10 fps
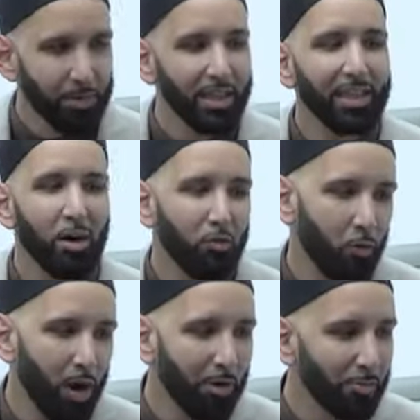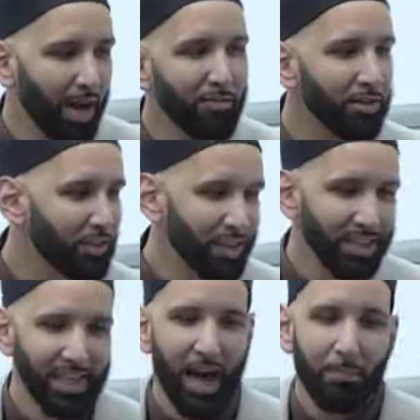completely overwhelmed by
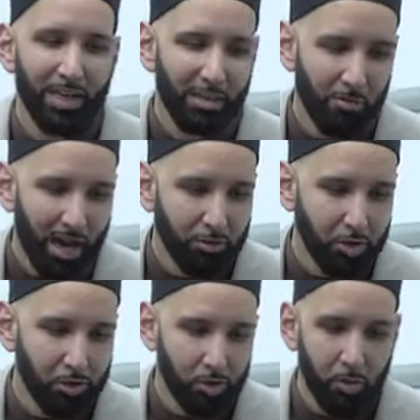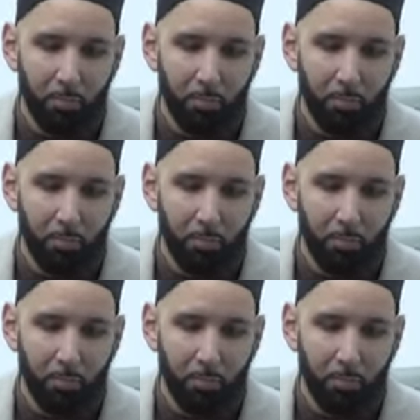everything that's happening around you